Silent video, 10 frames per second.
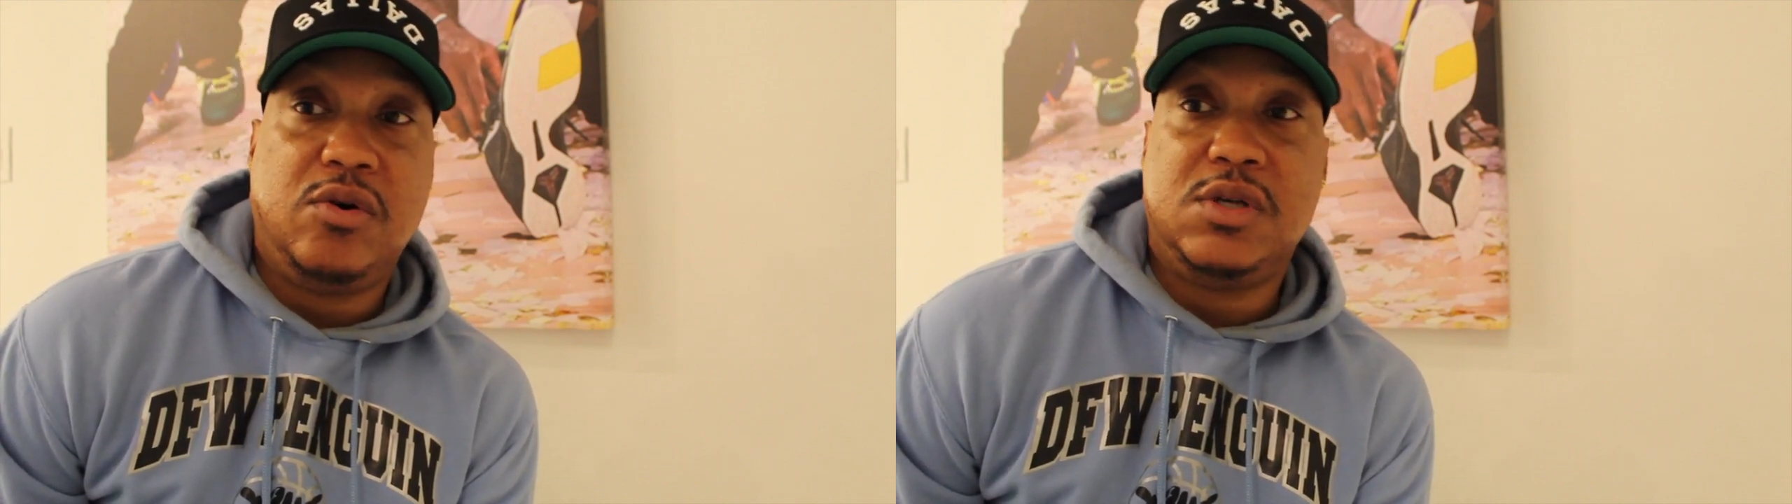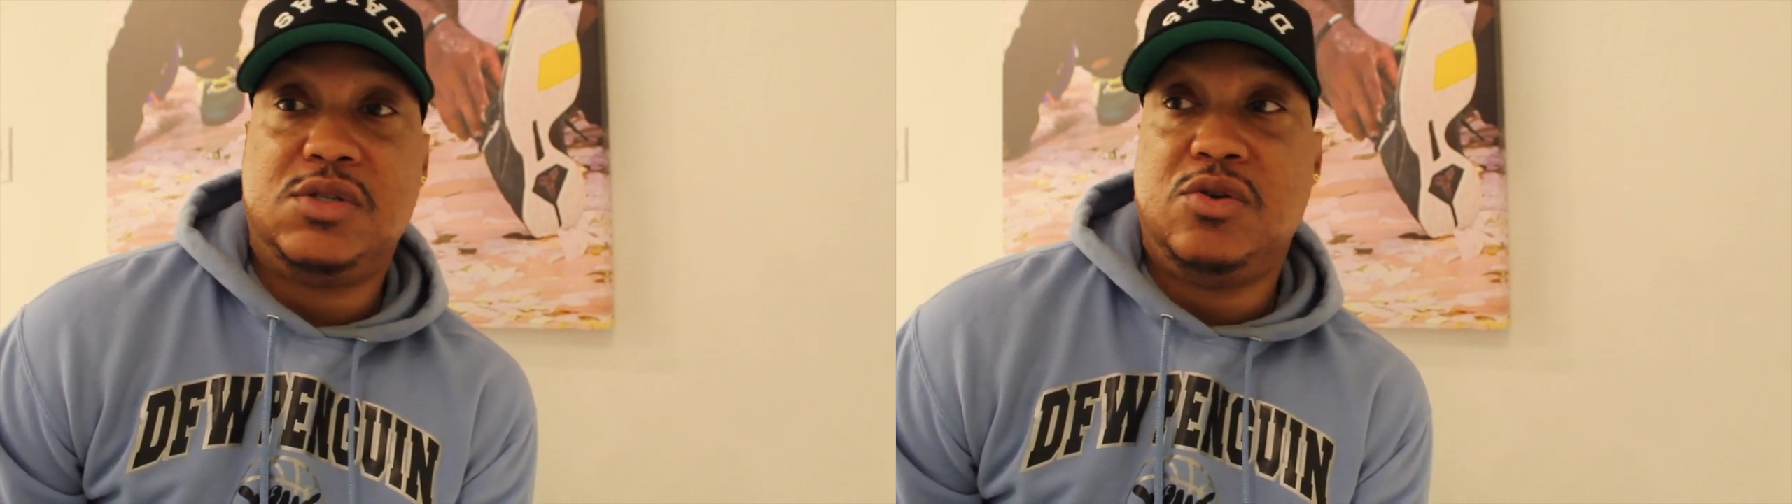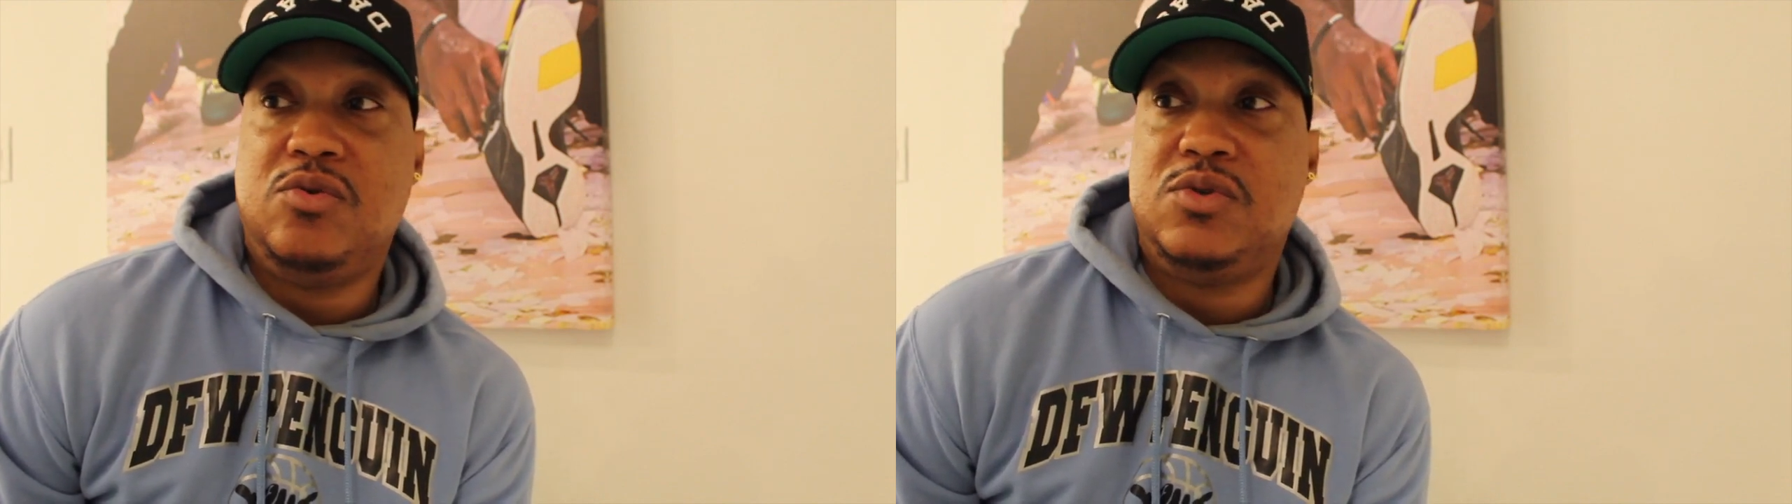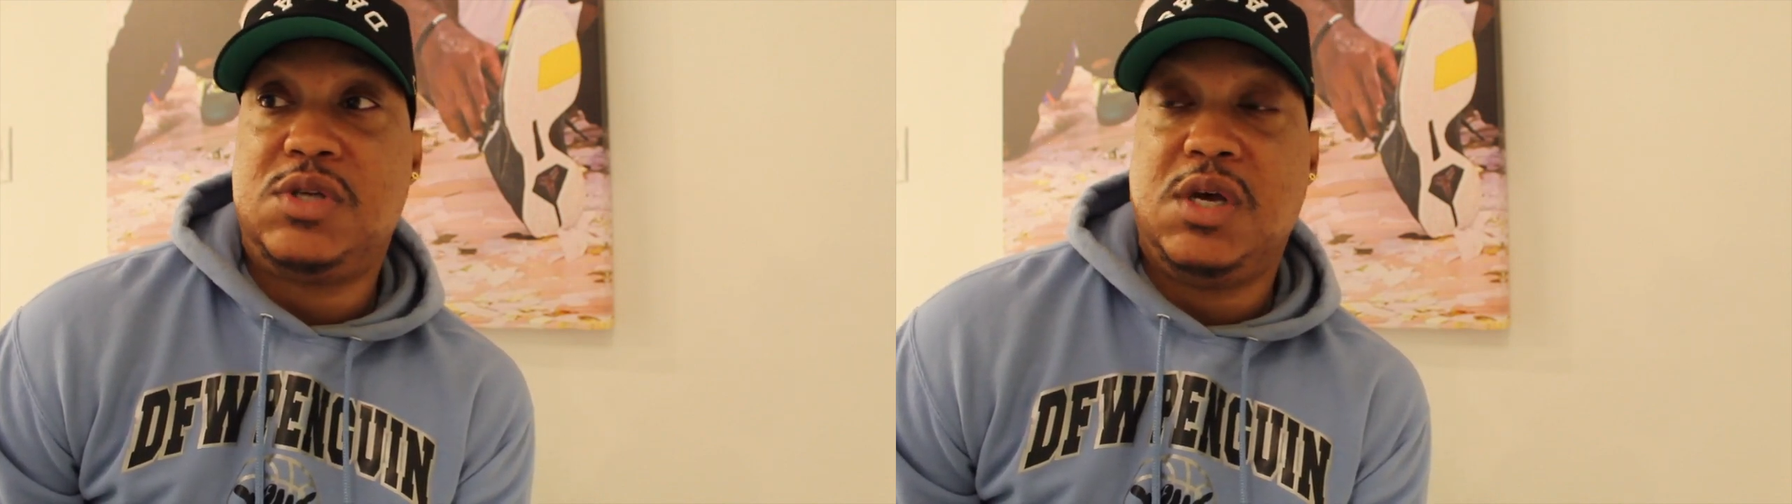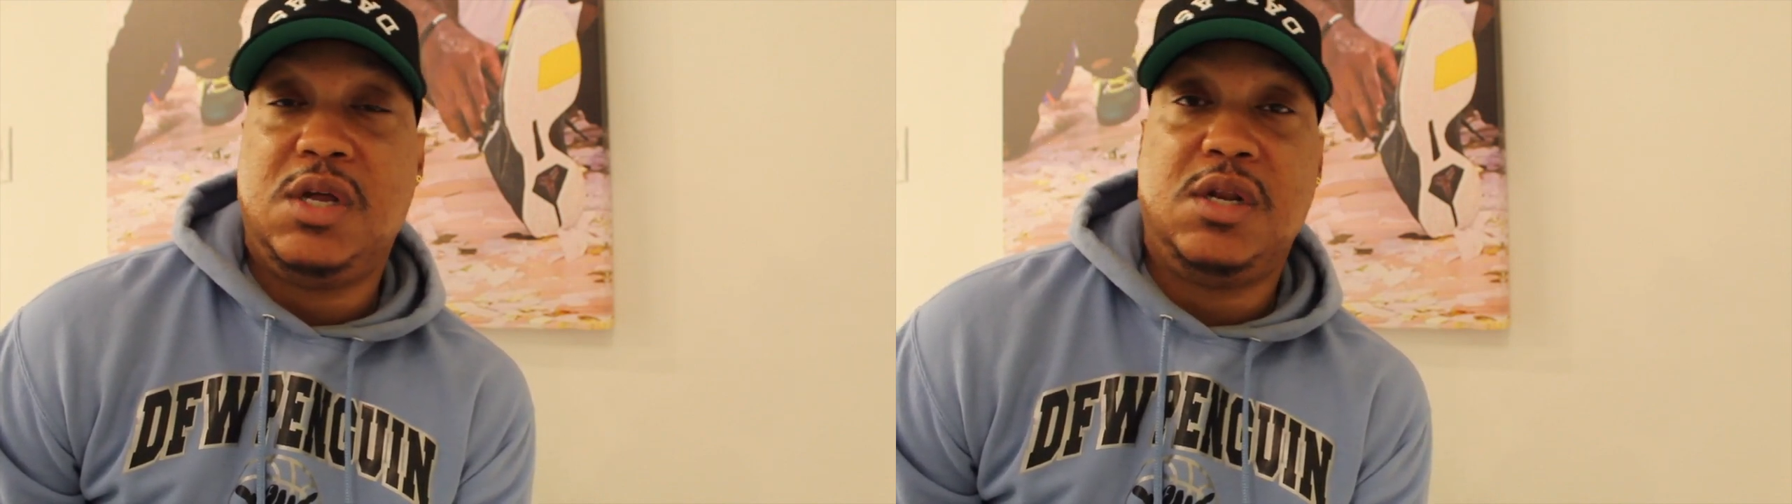or this dude
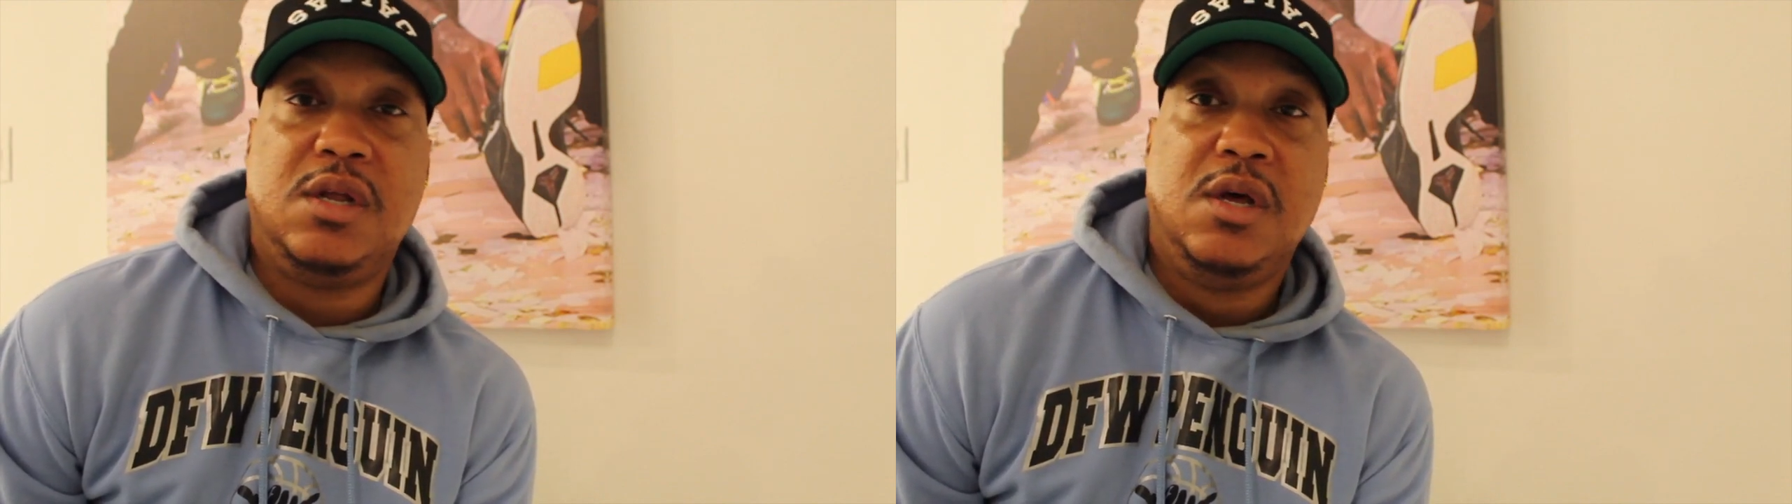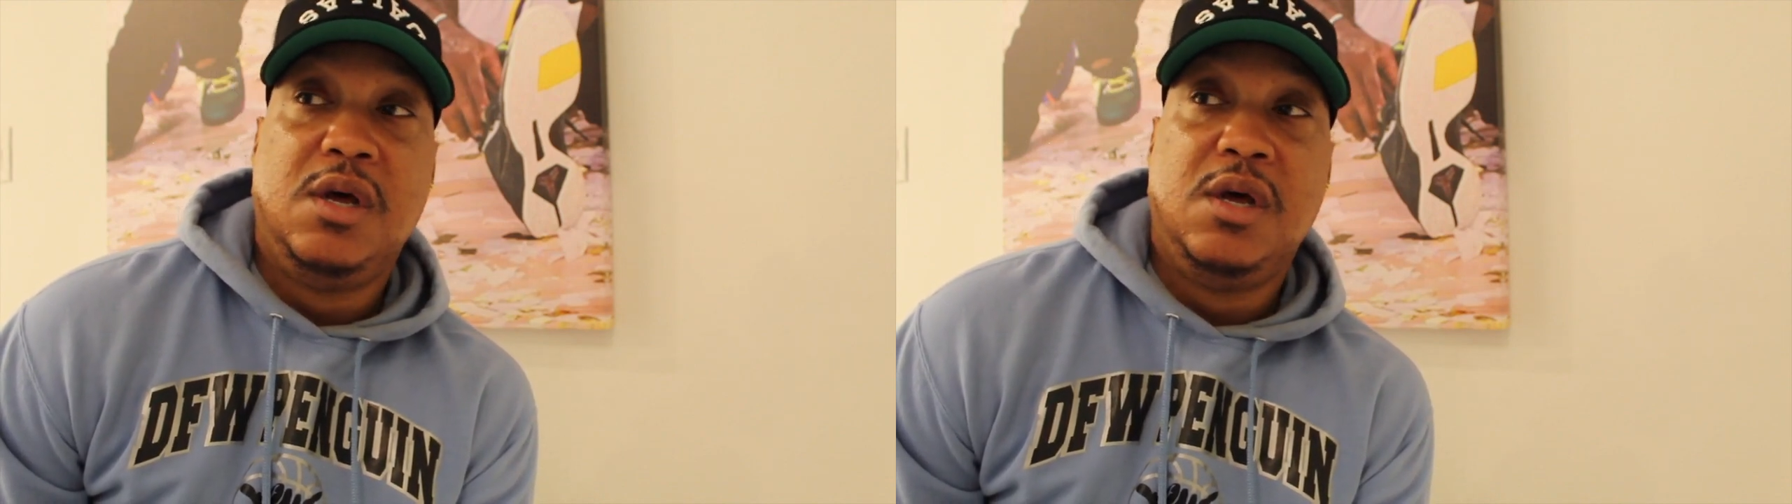said